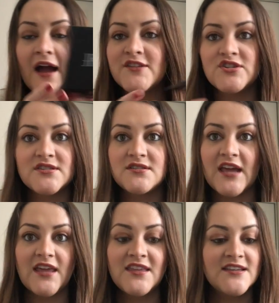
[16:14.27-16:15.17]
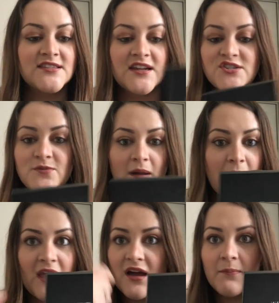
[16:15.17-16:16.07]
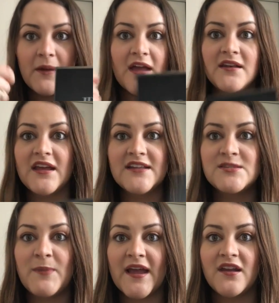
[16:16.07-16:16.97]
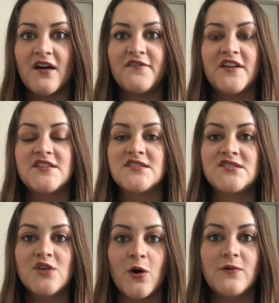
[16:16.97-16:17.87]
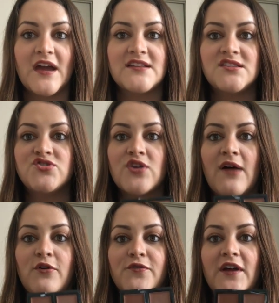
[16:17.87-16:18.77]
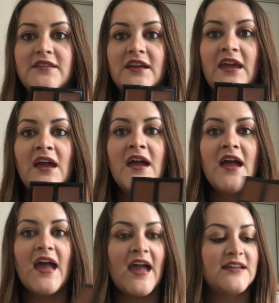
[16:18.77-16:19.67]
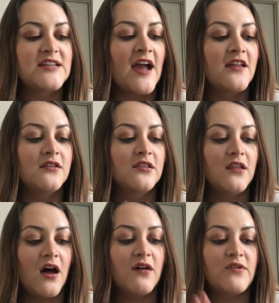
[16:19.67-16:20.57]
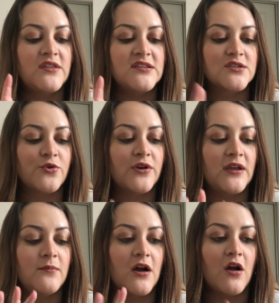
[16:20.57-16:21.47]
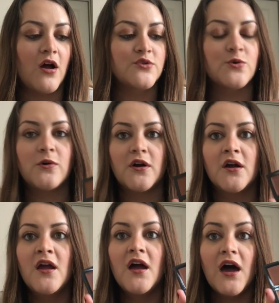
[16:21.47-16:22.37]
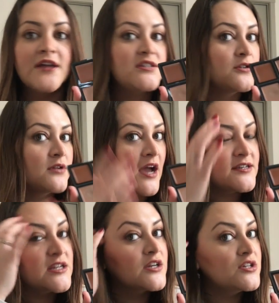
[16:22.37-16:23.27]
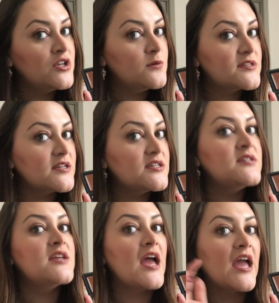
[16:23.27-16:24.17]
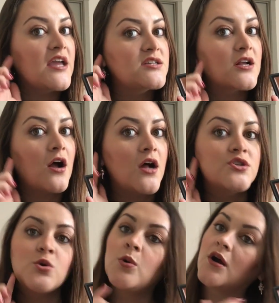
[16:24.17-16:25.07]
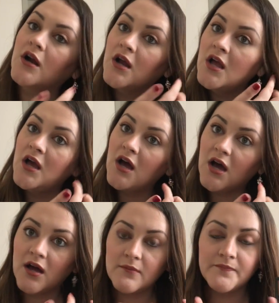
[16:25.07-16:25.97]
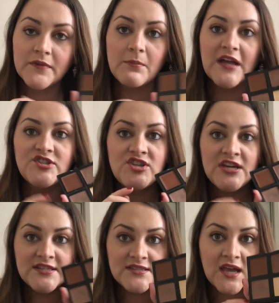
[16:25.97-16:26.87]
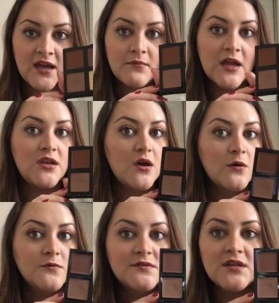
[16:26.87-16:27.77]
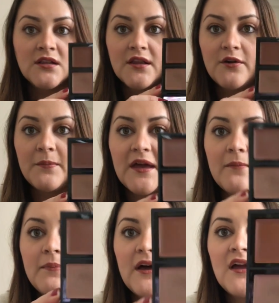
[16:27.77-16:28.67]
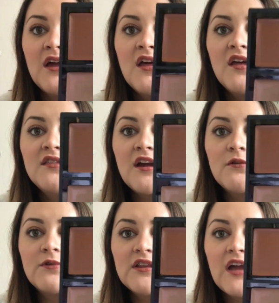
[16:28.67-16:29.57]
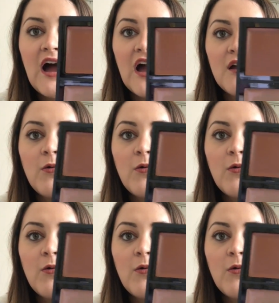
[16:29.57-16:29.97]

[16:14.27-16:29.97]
I just take this and I do my makeup and it's big enough and it's so nice and travel friendly. And I love these cream contour. I do, I did use it today to contour um, my cheeks and my nose a little bit, but they're really high